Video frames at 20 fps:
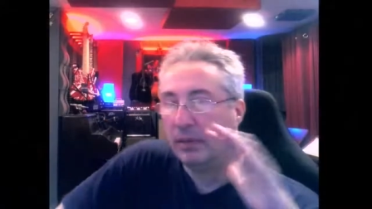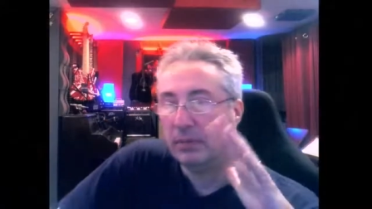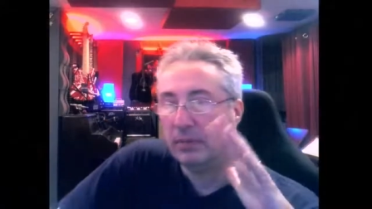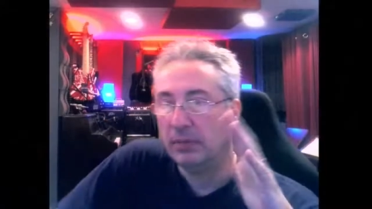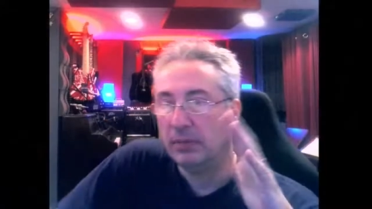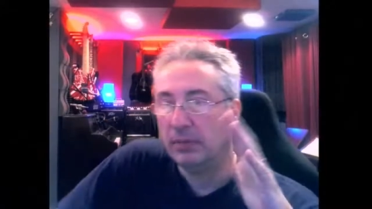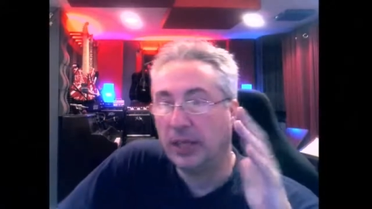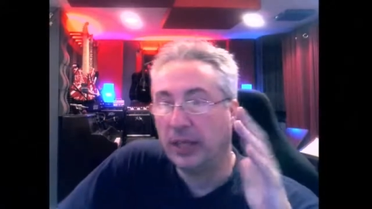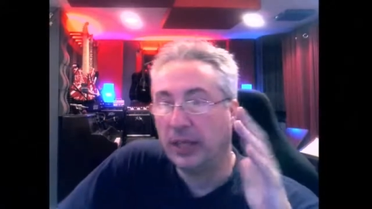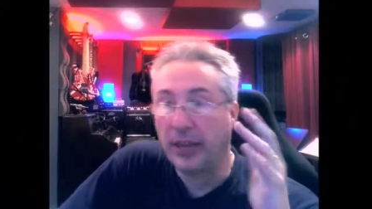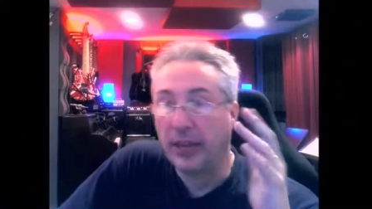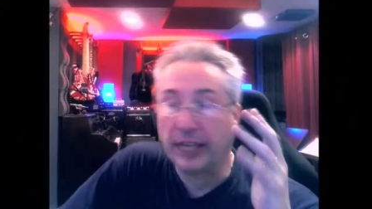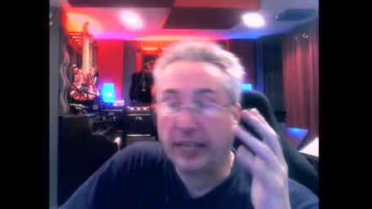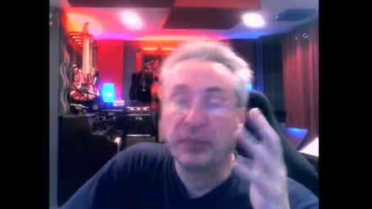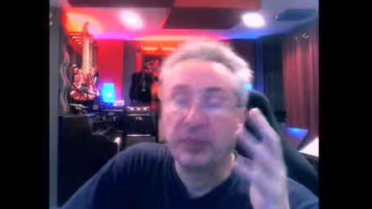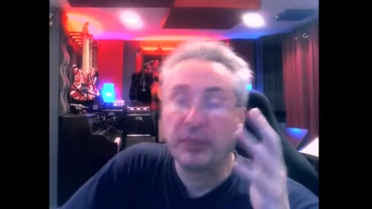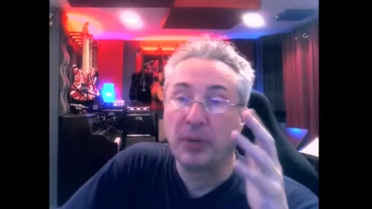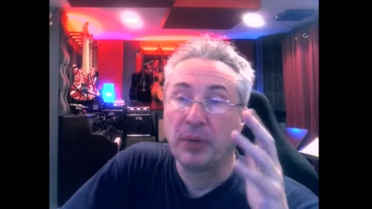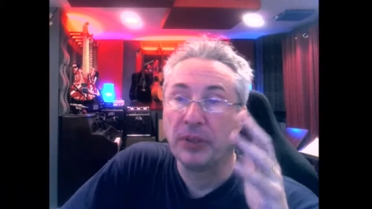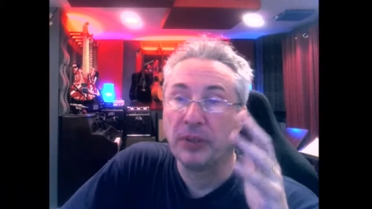that's a
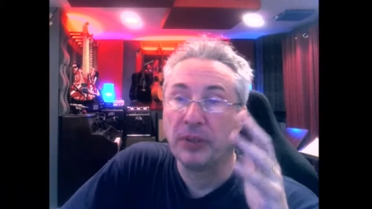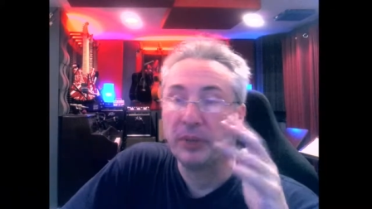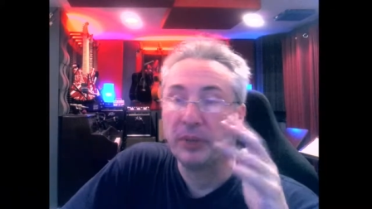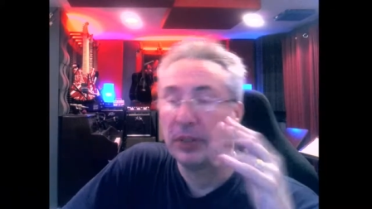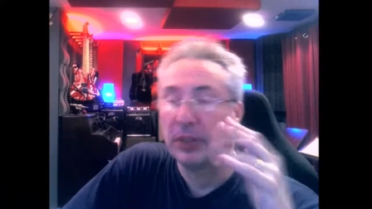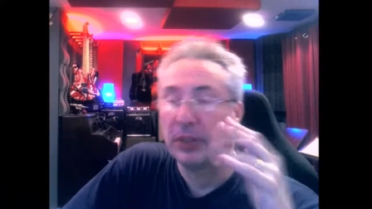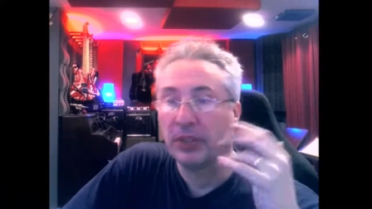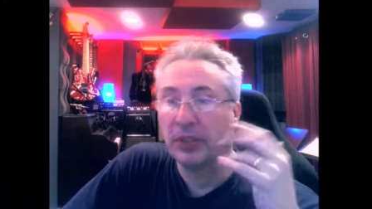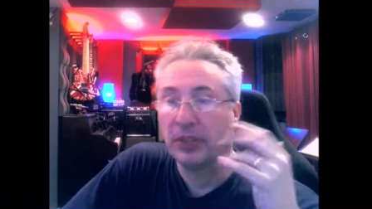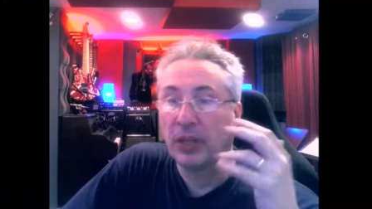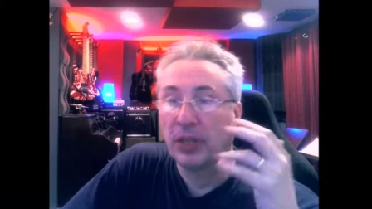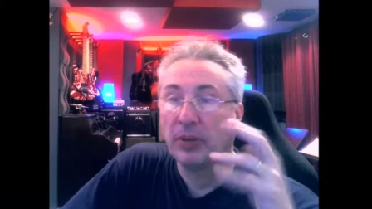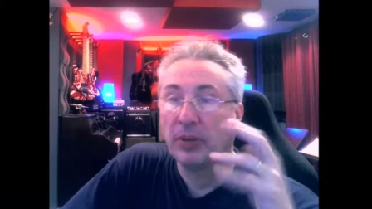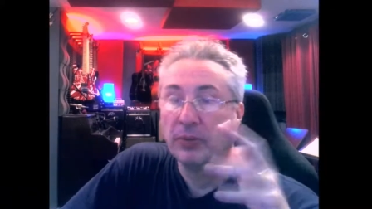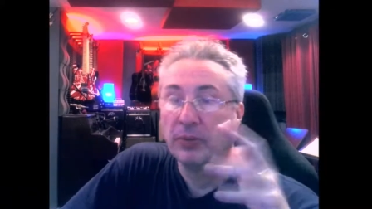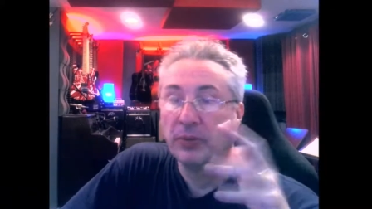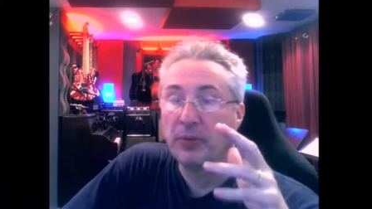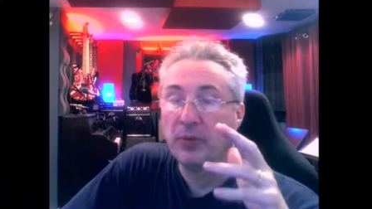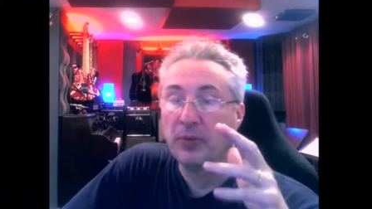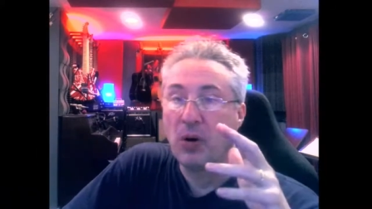bonus because going
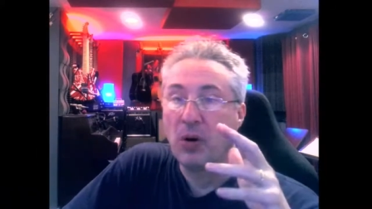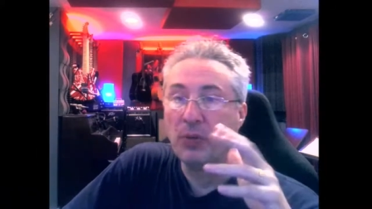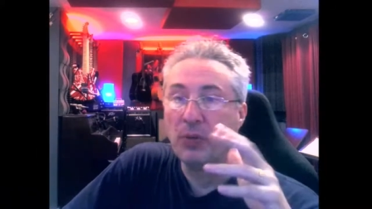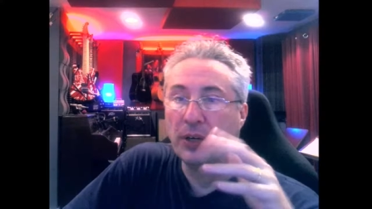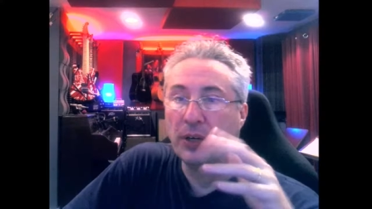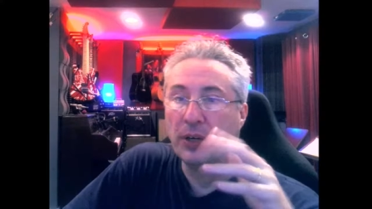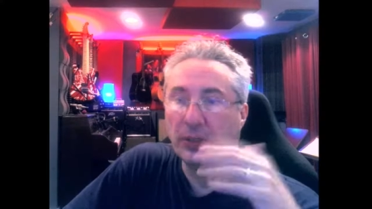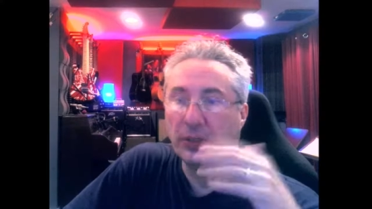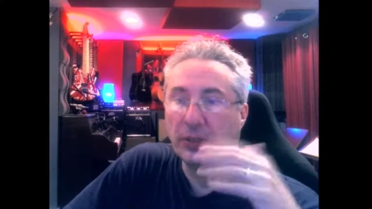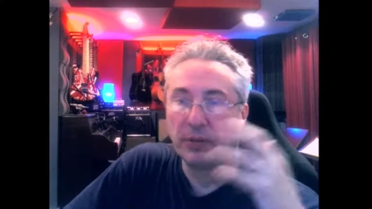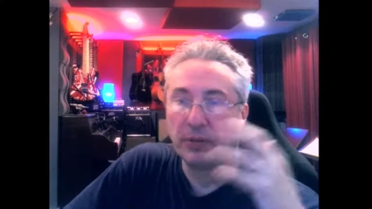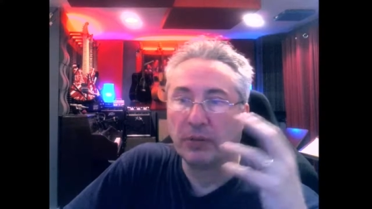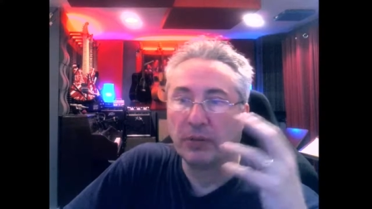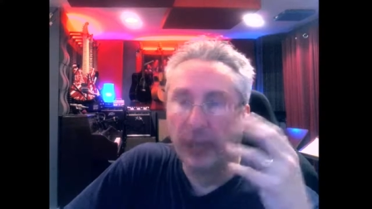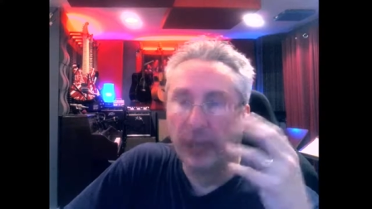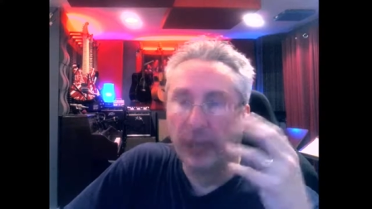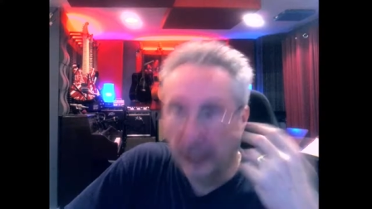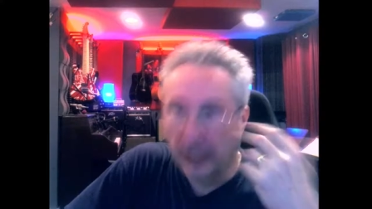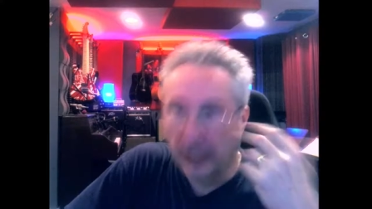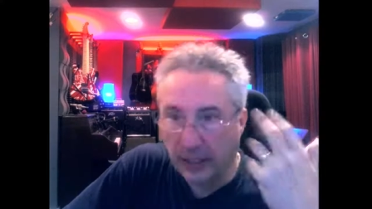forward, as we
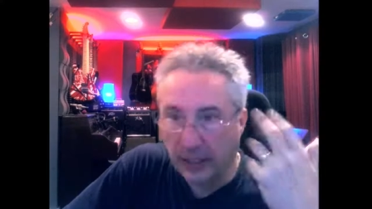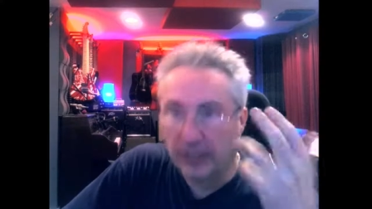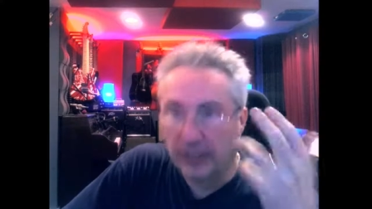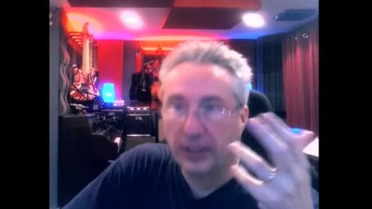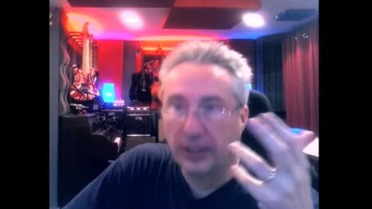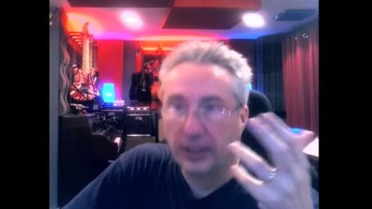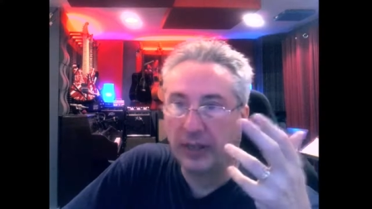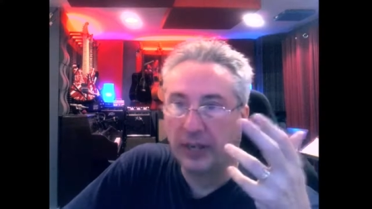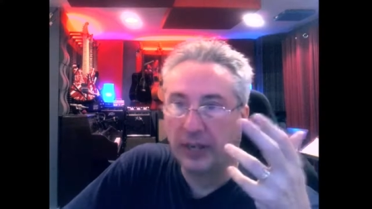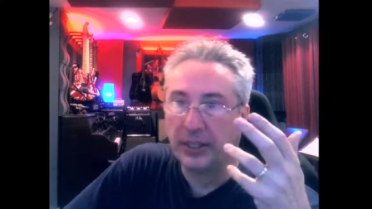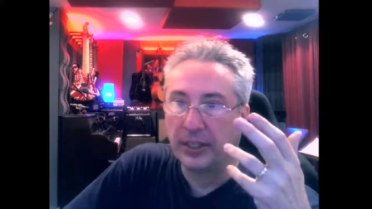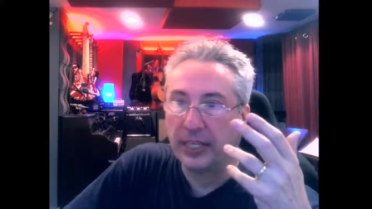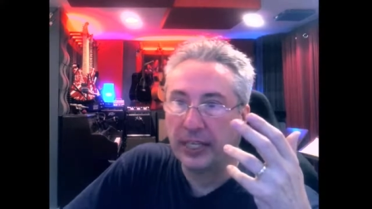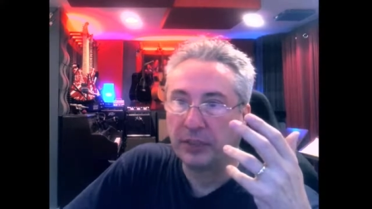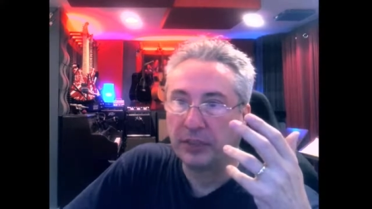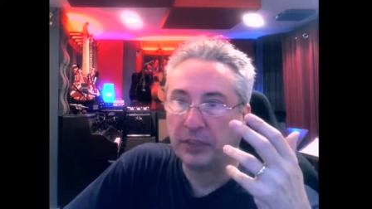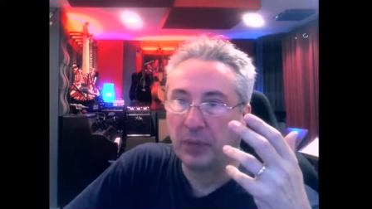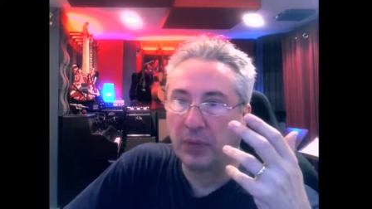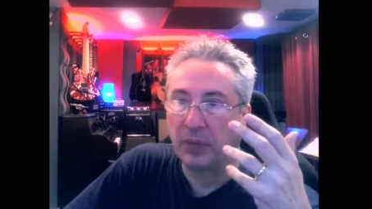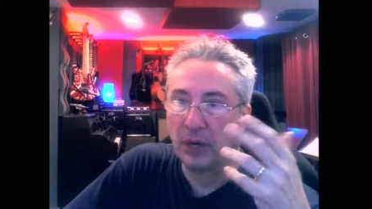write the next
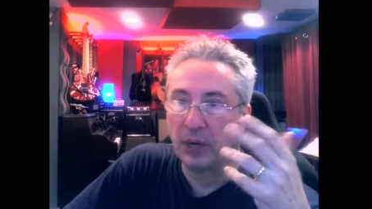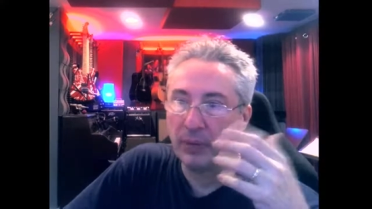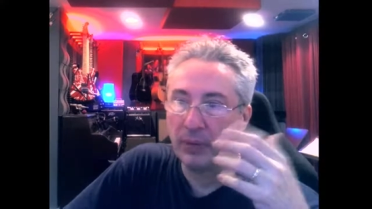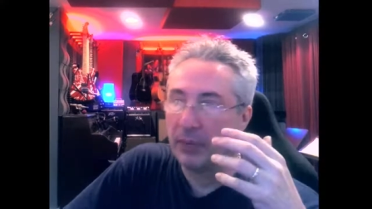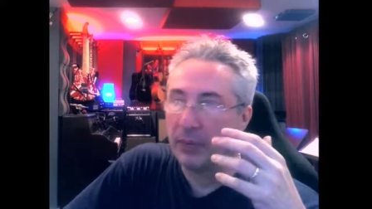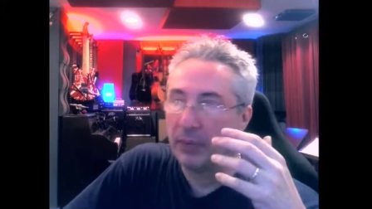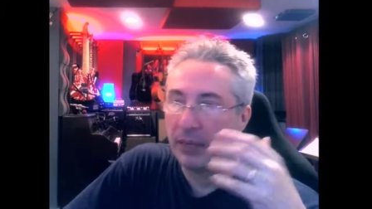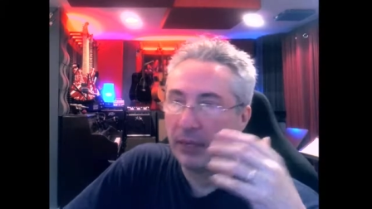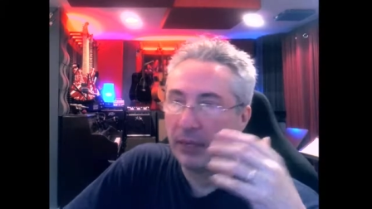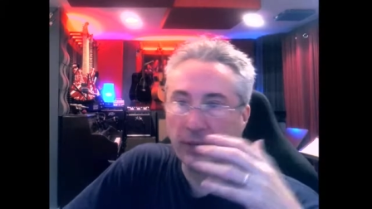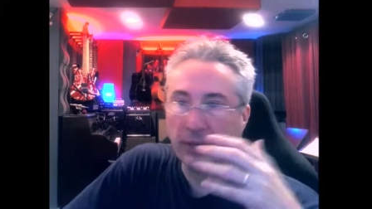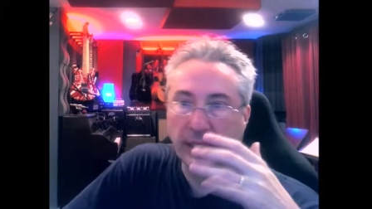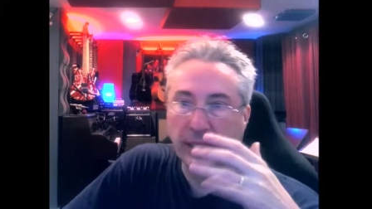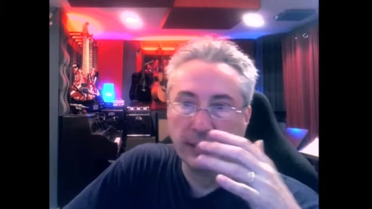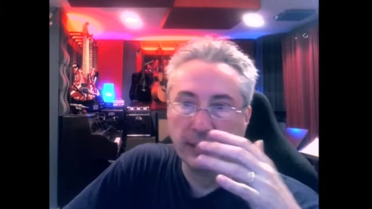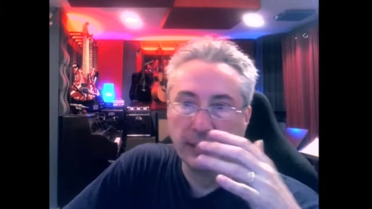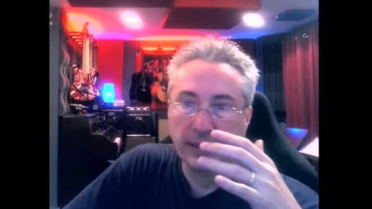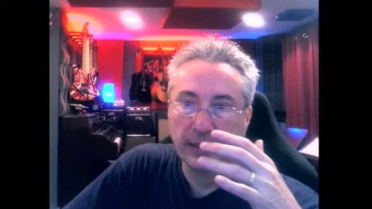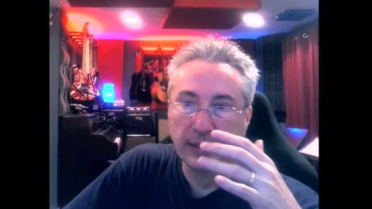part, we might write